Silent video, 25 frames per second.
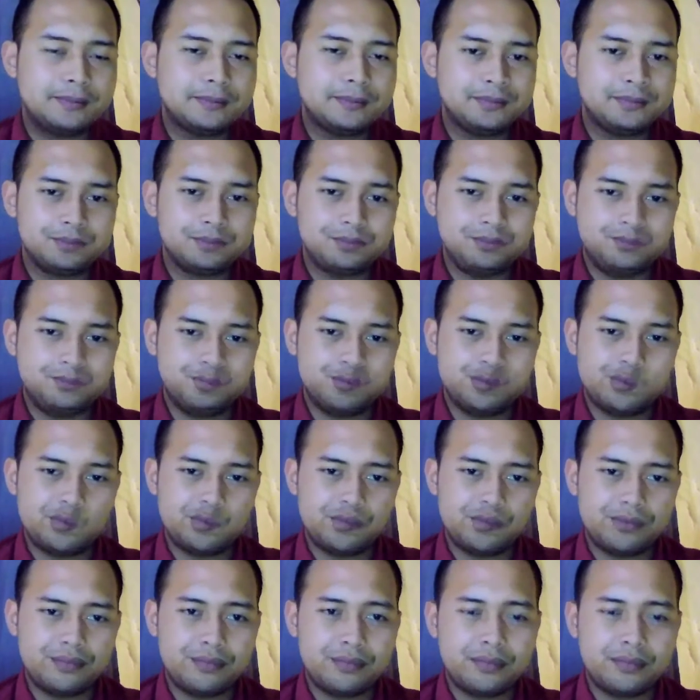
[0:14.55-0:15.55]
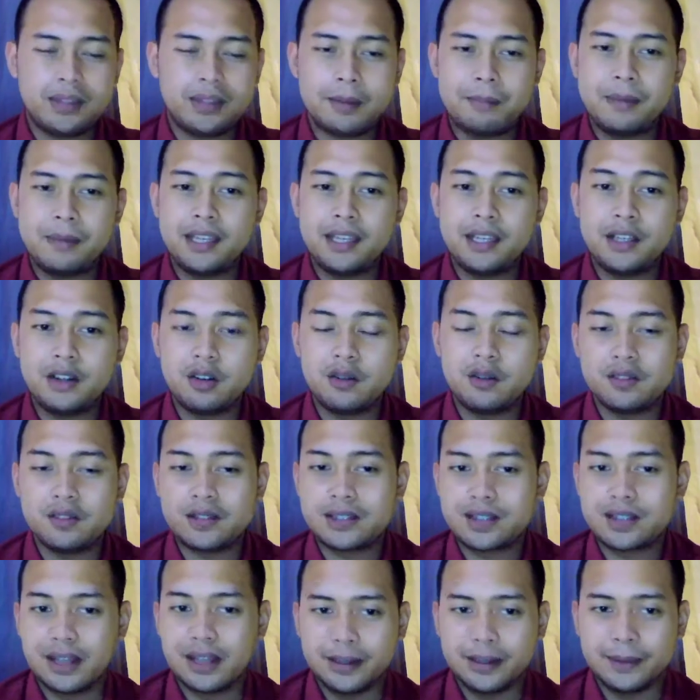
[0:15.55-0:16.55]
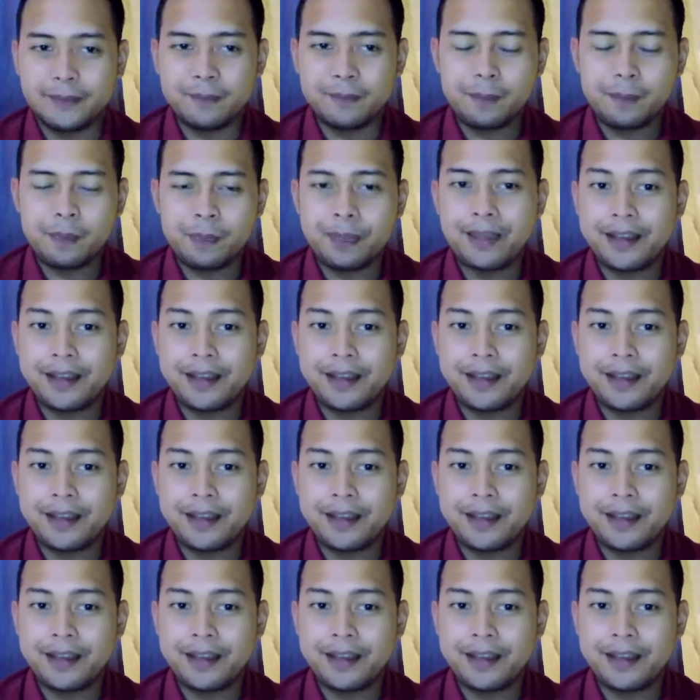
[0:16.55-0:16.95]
the meaning of slang,